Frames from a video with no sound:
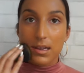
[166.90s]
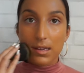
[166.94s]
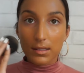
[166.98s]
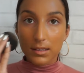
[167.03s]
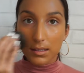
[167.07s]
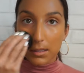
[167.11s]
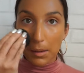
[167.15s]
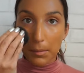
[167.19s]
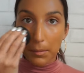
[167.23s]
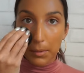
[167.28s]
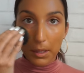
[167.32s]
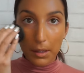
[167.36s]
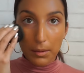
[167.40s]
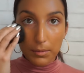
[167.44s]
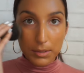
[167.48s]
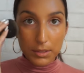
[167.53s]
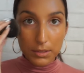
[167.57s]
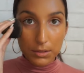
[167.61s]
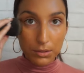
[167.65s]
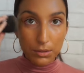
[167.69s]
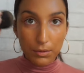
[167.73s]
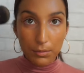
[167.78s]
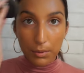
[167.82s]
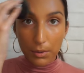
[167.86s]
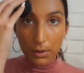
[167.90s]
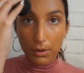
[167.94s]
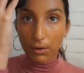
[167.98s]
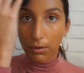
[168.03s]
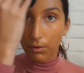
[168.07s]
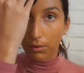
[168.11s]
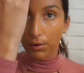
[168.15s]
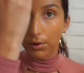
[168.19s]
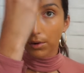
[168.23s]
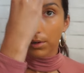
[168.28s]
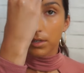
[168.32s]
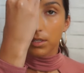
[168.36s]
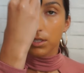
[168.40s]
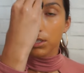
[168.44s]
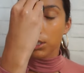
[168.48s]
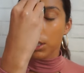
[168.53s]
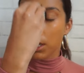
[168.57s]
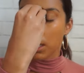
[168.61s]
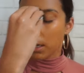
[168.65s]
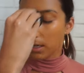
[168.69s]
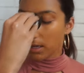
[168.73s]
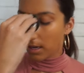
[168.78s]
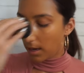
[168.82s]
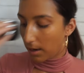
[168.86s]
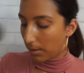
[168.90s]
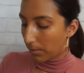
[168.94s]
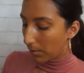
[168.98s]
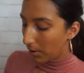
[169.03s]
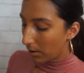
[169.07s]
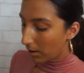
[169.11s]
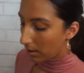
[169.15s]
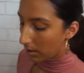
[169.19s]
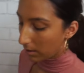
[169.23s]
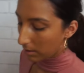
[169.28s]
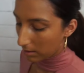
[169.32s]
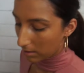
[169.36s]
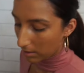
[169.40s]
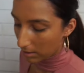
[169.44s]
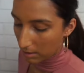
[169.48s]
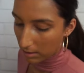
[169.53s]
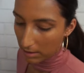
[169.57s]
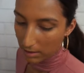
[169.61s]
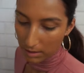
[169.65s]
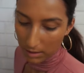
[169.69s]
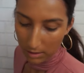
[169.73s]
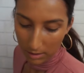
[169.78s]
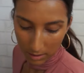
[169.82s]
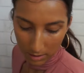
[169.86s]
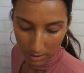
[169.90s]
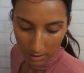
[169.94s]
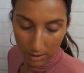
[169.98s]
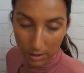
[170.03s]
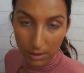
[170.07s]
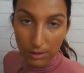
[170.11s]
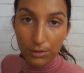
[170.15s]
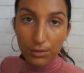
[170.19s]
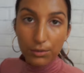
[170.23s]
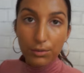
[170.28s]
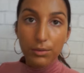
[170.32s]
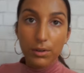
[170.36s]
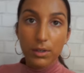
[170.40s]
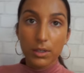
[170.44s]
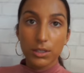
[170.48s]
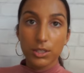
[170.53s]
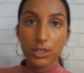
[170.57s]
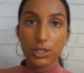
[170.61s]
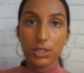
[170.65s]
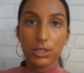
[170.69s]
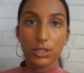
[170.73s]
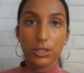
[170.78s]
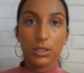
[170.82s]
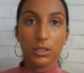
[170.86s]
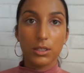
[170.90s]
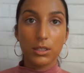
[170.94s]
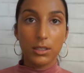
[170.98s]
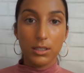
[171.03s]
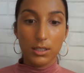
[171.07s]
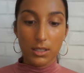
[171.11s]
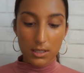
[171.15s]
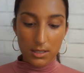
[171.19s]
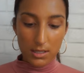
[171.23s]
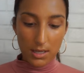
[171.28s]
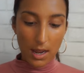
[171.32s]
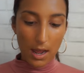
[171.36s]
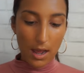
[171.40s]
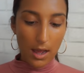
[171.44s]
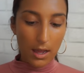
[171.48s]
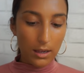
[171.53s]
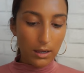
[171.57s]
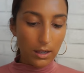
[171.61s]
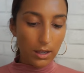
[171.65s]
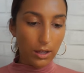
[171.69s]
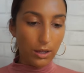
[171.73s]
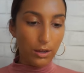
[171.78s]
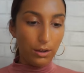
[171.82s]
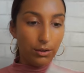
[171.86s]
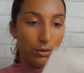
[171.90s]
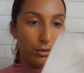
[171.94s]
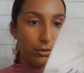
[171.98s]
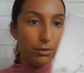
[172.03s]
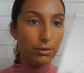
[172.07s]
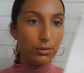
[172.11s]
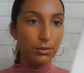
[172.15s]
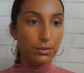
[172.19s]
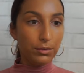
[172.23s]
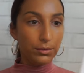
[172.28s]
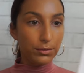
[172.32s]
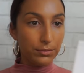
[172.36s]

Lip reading: It's coming up super orange on camera, which is not cute.